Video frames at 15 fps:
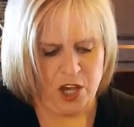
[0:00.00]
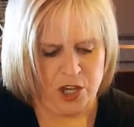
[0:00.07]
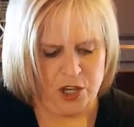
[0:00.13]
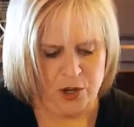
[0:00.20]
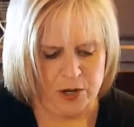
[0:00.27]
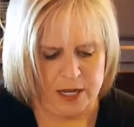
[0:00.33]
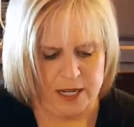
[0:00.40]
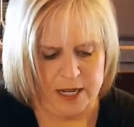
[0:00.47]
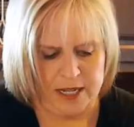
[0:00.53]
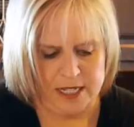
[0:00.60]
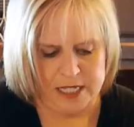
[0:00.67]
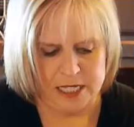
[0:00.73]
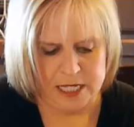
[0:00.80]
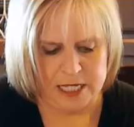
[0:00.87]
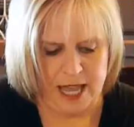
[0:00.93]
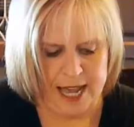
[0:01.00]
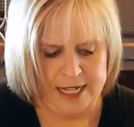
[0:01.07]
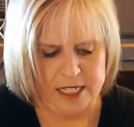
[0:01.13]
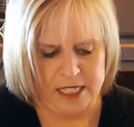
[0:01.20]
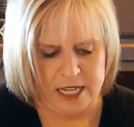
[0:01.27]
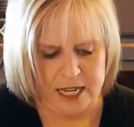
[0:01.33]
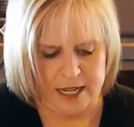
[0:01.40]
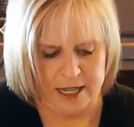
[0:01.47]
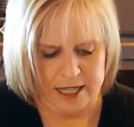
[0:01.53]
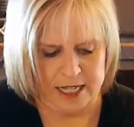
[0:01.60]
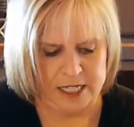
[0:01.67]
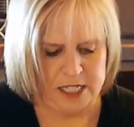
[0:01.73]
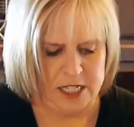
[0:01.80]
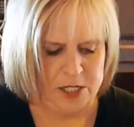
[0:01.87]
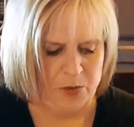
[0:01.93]
you can slice it, and
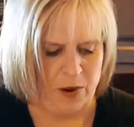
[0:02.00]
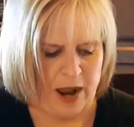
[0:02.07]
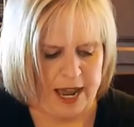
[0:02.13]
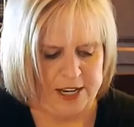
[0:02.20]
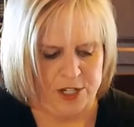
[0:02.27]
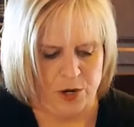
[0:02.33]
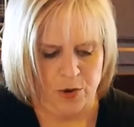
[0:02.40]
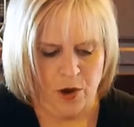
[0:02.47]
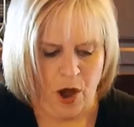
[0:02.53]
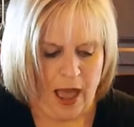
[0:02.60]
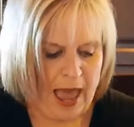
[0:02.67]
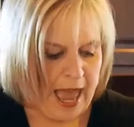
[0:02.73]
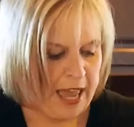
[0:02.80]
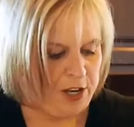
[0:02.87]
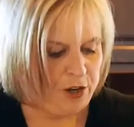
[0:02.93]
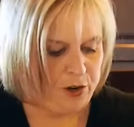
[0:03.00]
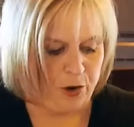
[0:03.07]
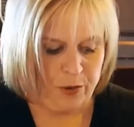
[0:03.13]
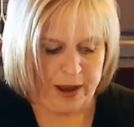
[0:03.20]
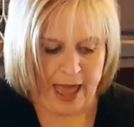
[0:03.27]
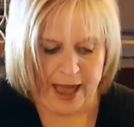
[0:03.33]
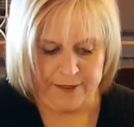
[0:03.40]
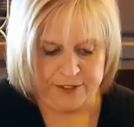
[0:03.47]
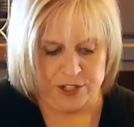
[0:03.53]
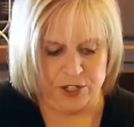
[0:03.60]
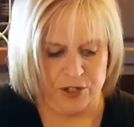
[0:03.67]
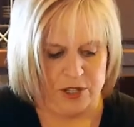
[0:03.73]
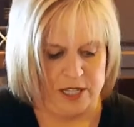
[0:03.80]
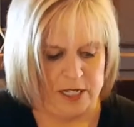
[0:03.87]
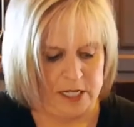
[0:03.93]
this is what I do. And you don't have to
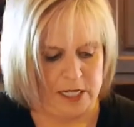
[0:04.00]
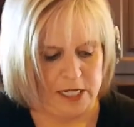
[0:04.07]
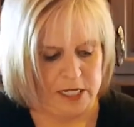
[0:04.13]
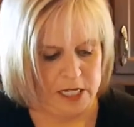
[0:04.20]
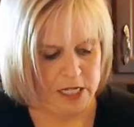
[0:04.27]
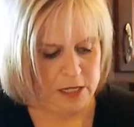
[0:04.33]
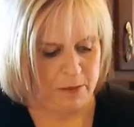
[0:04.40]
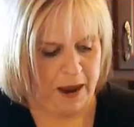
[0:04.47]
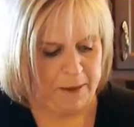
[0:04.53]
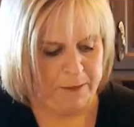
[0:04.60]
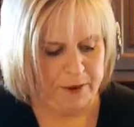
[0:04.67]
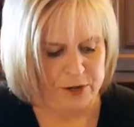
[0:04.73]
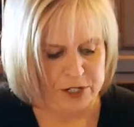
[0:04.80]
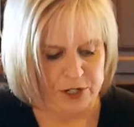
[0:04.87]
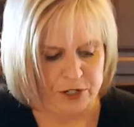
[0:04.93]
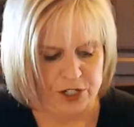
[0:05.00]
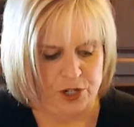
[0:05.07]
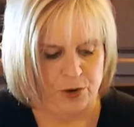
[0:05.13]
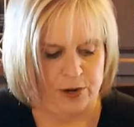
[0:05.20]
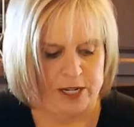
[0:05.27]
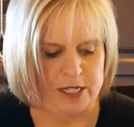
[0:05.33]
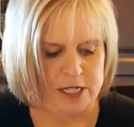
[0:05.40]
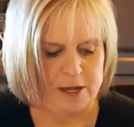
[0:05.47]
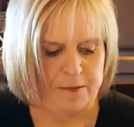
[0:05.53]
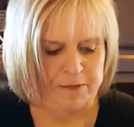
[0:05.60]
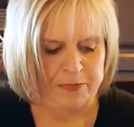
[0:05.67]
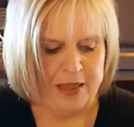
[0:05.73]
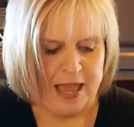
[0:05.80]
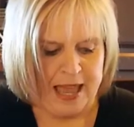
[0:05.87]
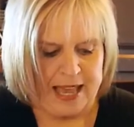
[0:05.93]
do this. This is my personal choice.
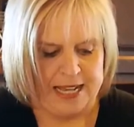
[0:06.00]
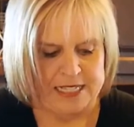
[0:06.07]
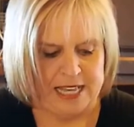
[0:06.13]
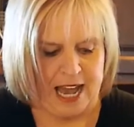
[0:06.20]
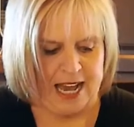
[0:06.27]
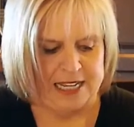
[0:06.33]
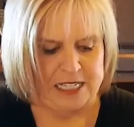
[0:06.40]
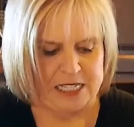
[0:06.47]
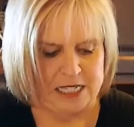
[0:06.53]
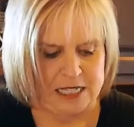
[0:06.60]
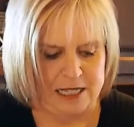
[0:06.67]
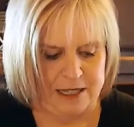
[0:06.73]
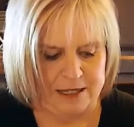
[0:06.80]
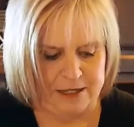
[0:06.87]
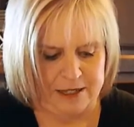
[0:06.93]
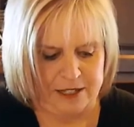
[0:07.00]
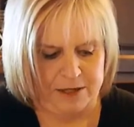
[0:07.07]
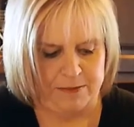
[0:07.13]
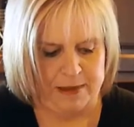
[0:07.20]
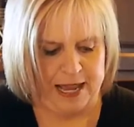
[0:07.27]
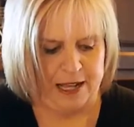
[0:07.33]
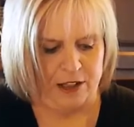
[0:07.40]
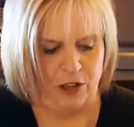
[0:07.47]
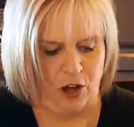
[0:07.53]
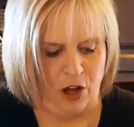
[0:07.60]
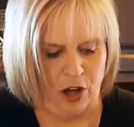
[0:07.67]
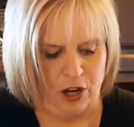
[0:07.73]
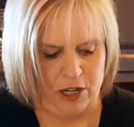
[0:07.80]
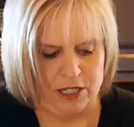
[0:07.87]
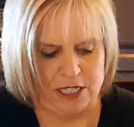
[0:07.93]
Is I make
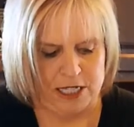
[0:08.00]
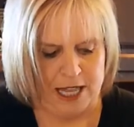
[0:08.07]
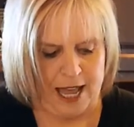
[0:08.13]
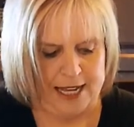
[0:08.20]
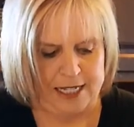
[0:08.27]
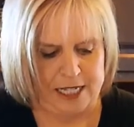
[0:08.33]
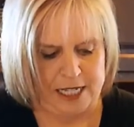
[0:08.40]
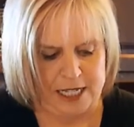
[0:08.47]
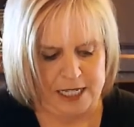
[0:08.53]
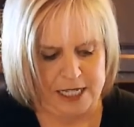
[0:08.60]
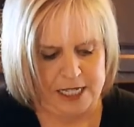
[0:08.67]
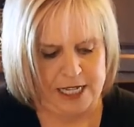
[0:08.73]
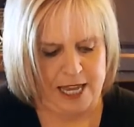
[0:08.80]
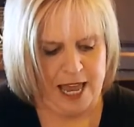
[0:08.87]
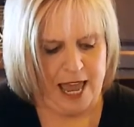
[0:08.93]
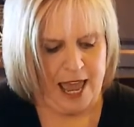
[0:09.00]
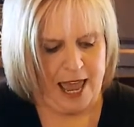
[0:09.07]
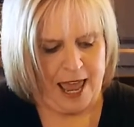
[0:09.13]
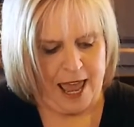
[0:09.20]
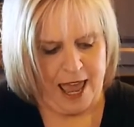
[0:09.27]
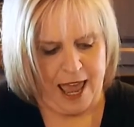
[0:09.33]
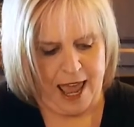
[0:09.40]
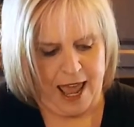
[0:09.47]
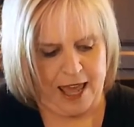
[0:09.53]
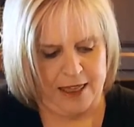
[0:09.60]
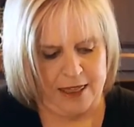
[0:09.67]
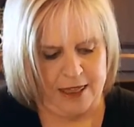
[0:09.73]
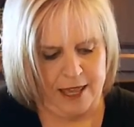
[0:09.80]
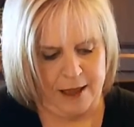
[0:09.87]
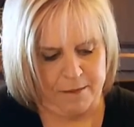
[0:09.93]
long slices,
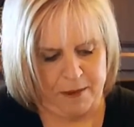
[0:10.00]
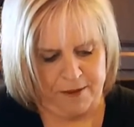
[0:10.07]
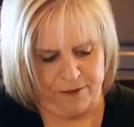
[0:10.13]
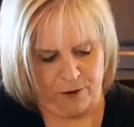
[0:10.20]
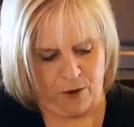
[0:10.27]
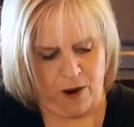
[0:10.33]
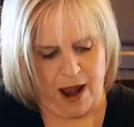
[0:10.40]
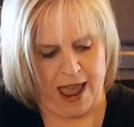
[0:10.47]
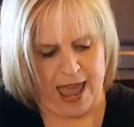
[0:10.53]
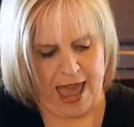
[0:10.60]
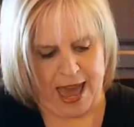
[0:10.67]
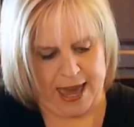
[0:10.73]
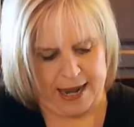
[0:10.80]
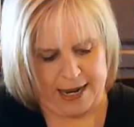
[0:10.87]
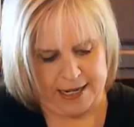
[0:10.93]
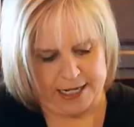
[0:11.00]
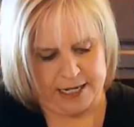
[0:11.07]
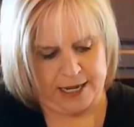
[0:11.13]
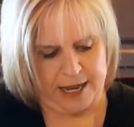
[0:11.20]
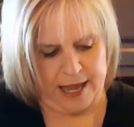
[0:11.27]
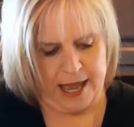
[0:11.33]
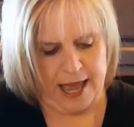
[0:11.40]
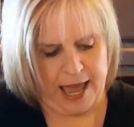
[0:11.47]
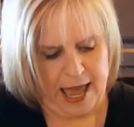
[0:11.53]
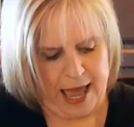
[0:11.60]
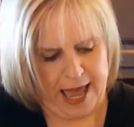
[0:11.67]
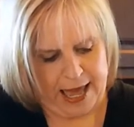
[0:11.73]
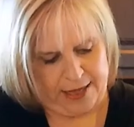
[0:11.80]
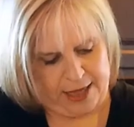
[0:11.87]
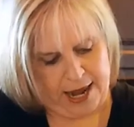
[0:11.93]
and then before I add it,
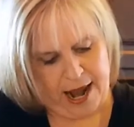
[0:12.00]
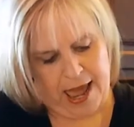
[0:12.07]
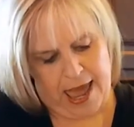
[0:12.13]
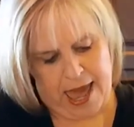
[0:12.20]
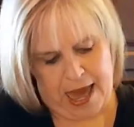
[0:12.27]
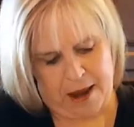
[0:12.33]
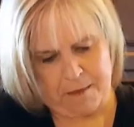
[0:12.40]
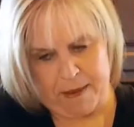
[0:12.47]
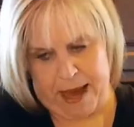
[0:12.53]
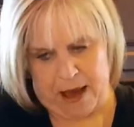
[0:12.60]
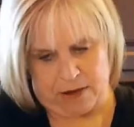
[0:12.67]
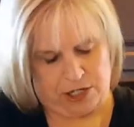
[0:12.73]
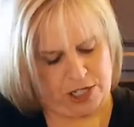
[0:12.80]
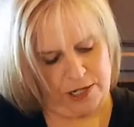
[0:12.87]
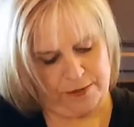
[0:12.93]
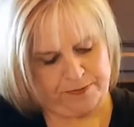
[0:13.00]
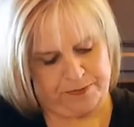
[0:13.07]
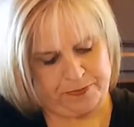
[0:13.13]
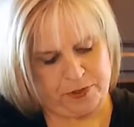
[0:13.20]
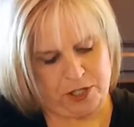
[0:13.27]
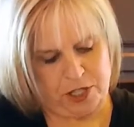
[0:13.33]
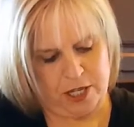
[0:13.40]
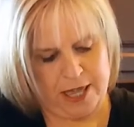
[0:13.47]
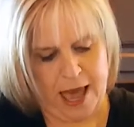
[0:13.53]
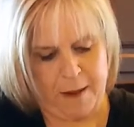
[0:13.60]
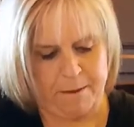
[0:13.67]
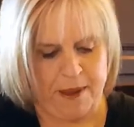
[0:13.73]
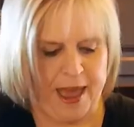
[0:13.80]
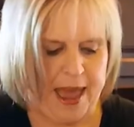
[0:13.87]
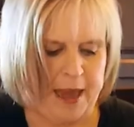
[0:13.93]
and then I add about to
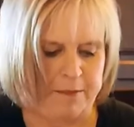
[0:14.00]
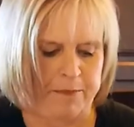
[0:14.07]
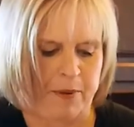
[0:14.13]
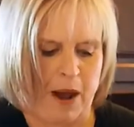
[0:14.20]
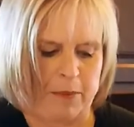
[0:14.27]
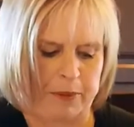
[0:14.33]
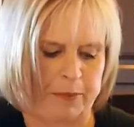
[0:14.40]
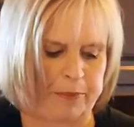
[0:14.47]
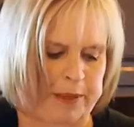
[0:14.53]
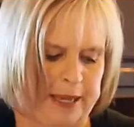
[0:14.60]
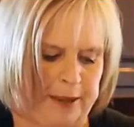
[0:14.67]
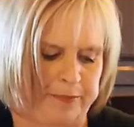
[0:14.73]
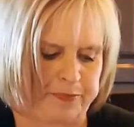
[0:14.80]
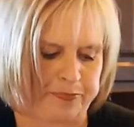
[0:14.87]
that pan probably